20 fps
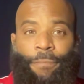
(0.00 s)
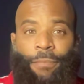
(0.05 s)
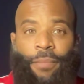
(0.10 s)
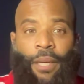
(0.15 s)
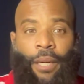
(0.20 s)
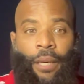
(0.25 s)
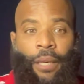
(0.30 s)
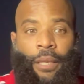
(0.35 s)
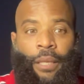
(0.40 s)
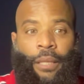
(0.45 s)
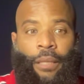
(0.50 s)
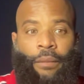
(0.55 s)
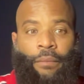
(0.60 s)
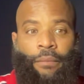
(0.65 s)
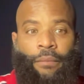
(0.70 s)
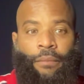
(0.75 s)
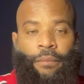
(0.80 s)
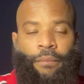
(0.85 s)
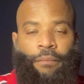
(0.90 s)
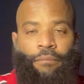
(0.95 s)

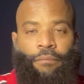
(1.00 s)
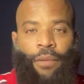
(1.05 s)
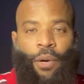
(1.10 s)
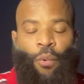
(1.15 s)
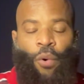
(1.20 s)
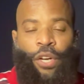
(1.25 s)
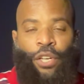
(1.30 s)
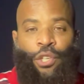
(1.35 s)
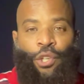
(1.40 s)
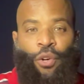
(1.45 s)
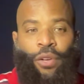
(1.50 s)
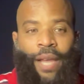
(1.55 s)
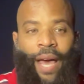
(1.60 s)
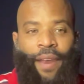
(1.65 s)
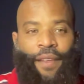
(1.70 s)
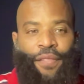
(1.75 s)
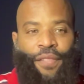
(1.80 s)
I want to do a lot of